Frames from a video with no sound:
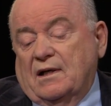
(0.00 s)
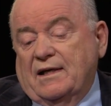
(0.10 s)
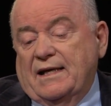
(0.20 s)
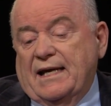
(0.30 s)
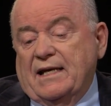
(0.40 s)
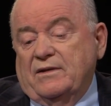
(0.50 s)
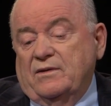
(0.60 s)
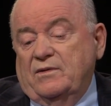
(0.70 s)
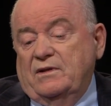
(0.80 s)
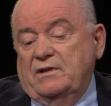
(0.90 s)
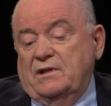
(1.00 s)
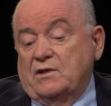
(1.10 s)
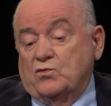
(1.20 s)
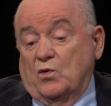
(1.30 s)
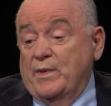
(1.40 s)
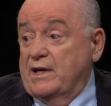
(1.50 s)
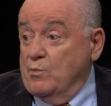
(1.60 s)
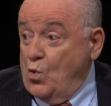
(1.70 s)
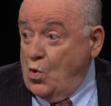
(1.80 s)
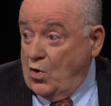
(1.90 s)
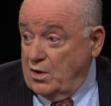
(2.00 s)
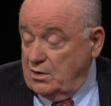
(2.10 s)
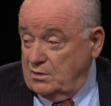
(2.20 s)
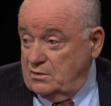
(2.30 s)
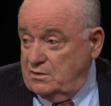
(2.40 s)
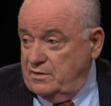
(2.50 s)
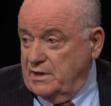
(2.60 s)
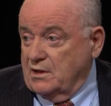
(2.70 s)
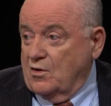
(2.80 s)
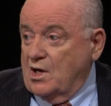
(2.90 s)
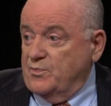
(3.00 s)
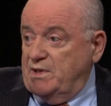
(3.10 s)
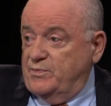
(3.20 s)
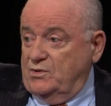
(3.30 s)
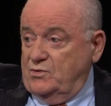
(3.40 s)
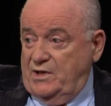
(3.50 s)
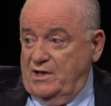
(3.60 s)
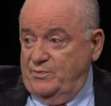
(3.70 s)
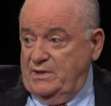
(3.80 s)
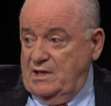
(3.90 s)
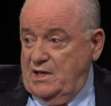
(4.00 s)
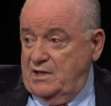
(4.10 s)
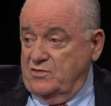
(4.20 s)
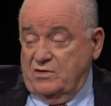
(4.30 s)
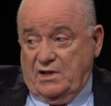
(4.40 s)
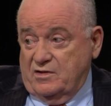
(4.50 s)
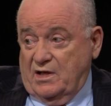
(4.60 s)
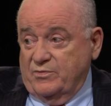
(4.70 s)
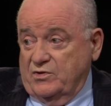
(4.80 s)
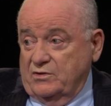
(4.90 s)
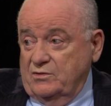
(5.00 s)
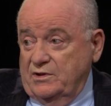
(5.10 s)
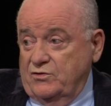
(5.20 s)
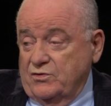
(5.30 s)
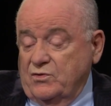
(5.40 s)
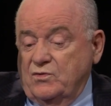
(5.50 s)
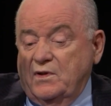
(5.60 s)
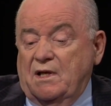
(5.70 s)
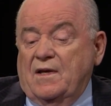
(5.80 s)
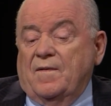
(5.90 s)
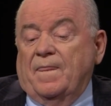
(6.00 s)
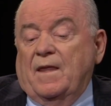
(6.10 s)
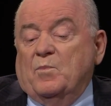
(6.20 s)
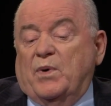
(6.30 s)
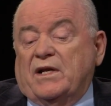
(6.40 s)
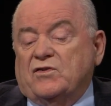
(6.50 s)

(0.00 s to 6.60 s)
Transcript: and kids will make more than a lot of people who get BAs. That's absolutely true. But